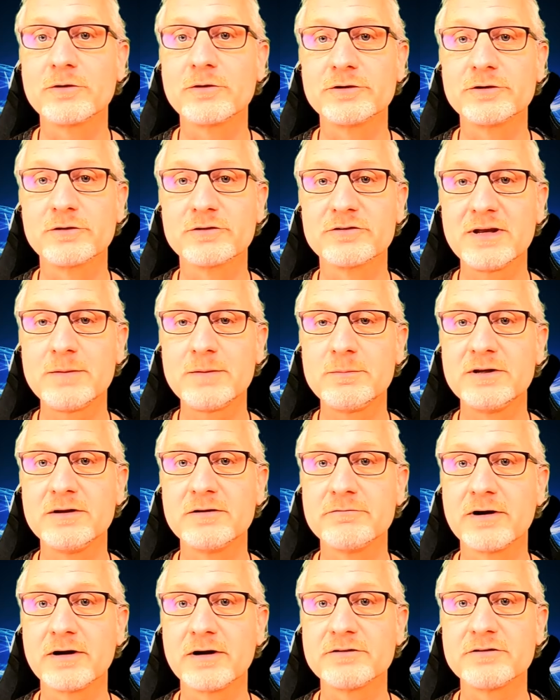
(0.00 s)
your Zigbee
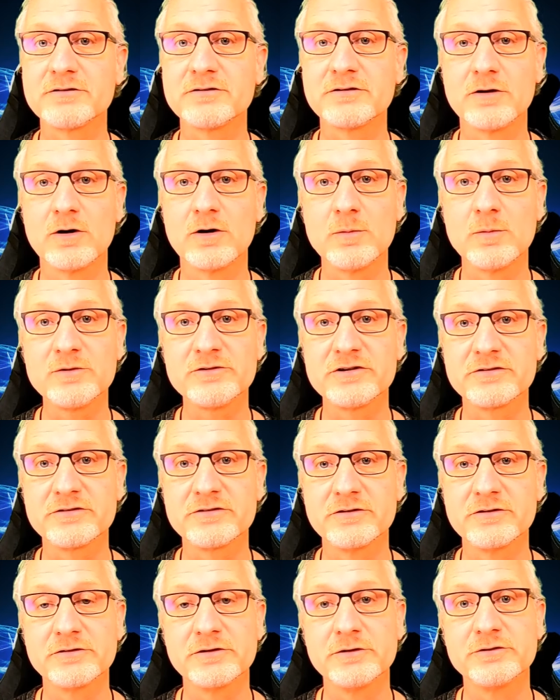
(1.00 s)
devices in Home
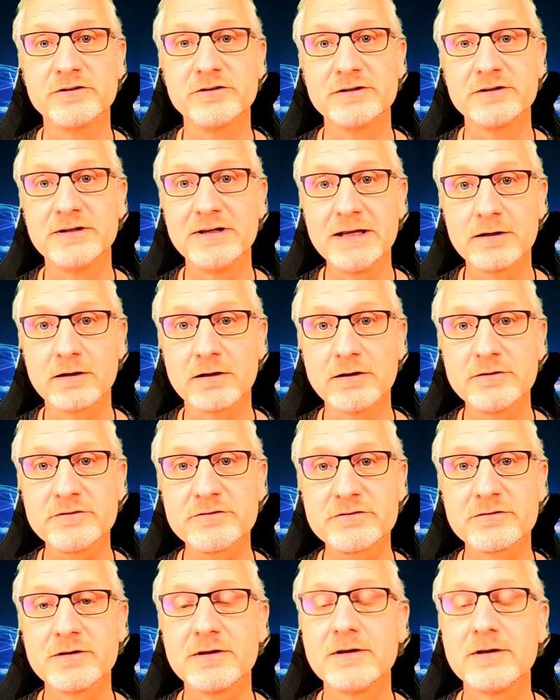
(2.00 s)
Assistant using decons.
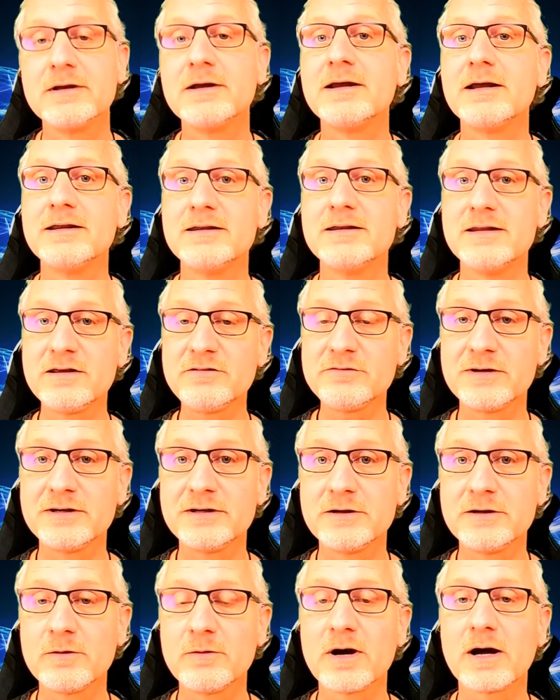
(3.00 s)
In this
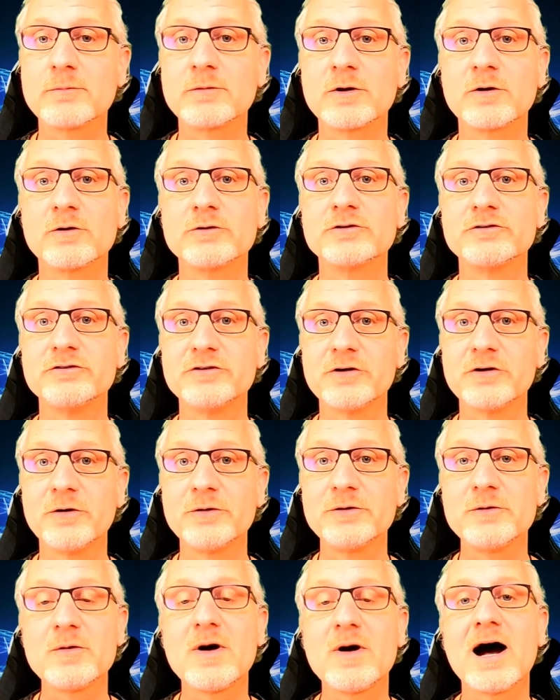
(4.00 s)
video I'm going to show
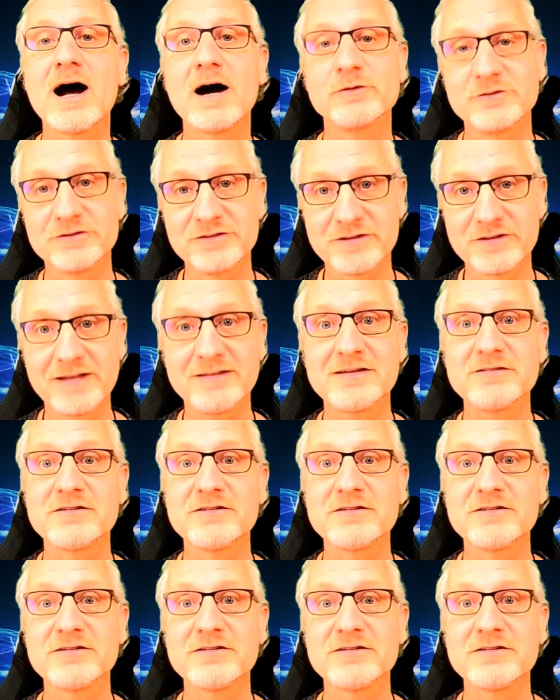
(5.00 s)
you how to set this